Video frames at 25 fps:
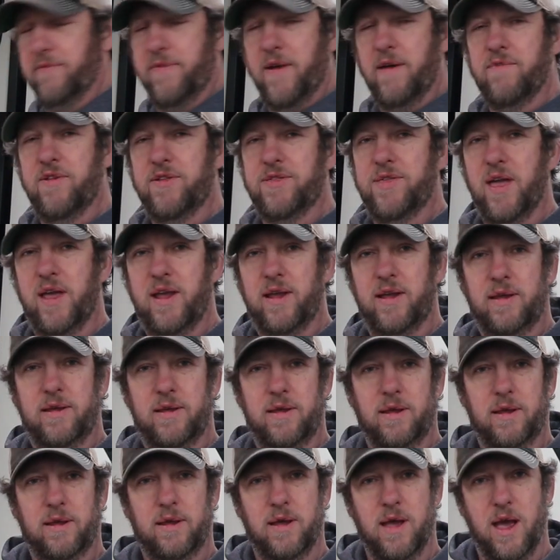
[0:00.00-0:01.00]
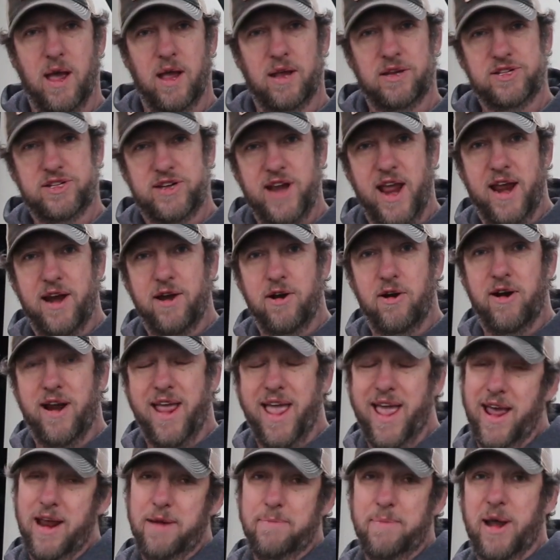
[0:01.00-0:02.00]
of everything standard
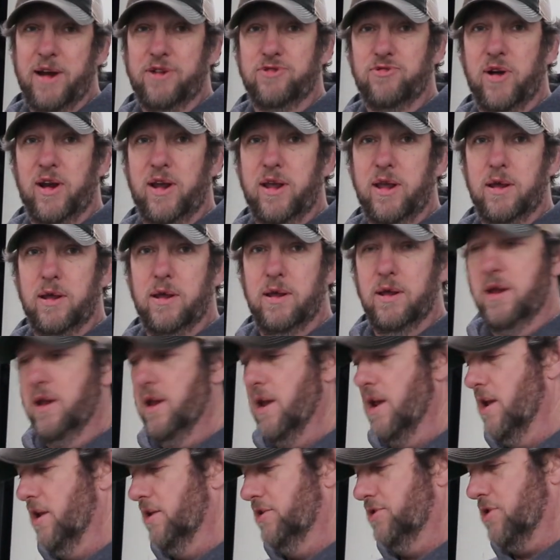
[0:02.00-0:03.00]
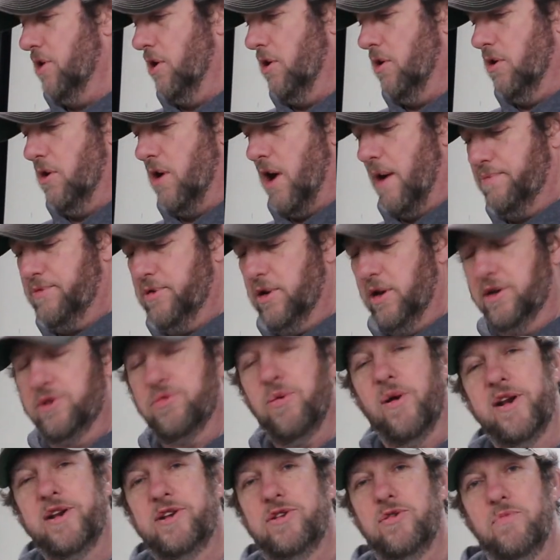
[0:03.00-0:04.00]
and metric. So up to
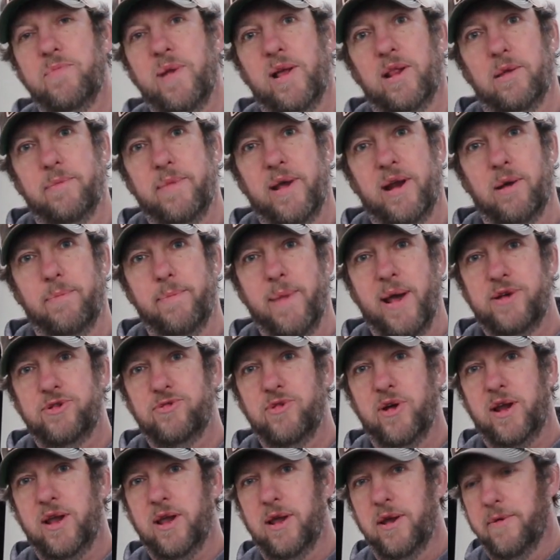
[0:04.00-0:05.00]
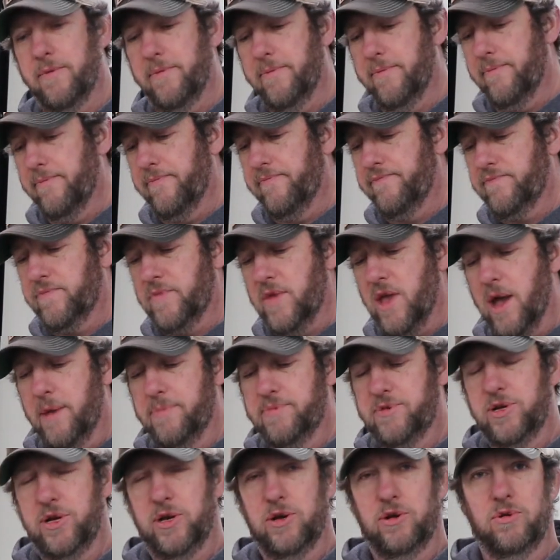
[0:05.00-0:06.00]
22 millimeter metric,
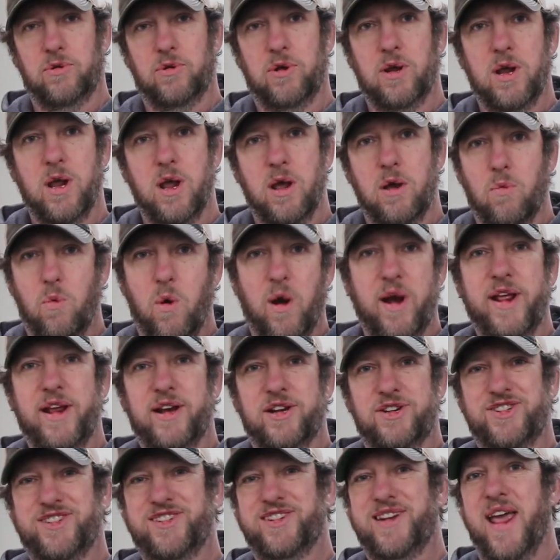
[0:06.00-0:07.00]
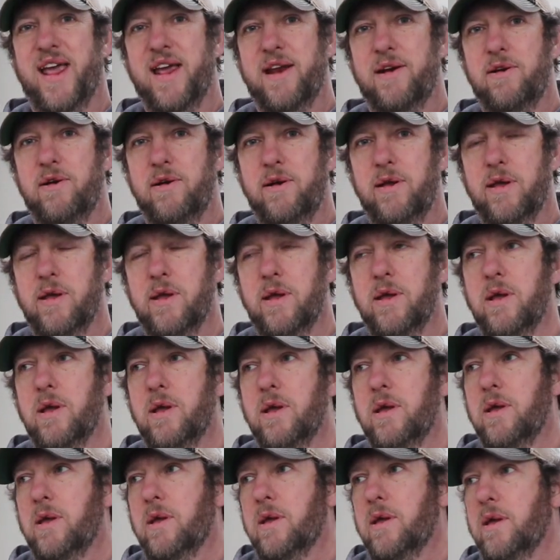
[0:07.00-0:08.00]
up to 1 inch standard.
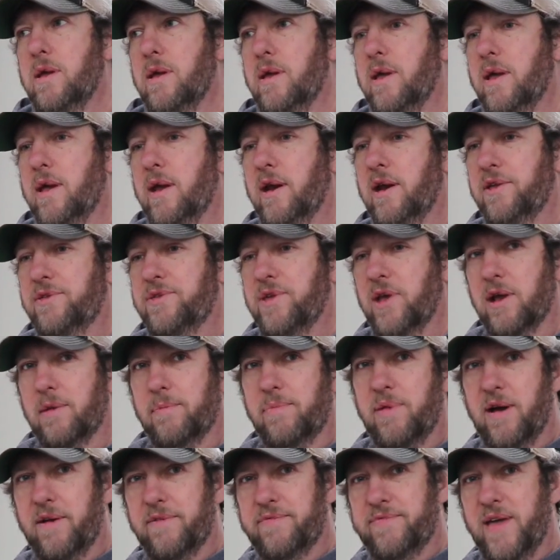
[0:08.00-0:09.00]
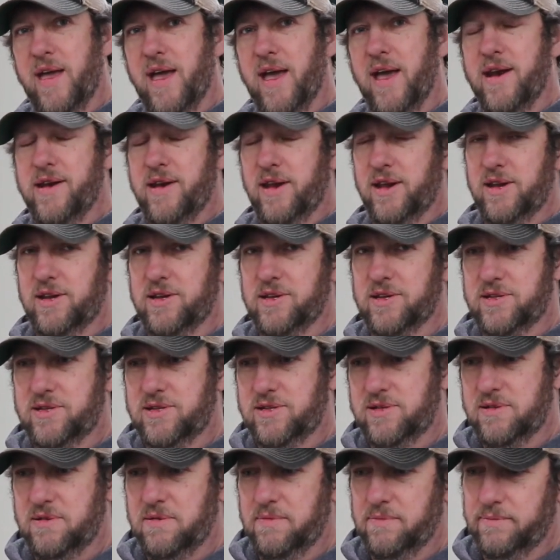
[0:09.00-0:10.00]
And anything above that
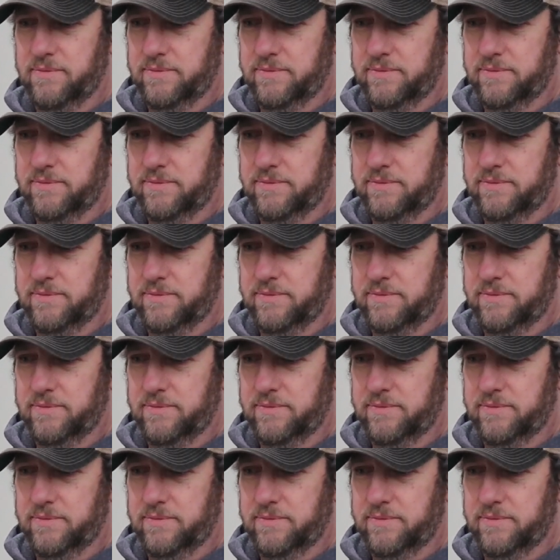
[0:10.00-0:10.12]
is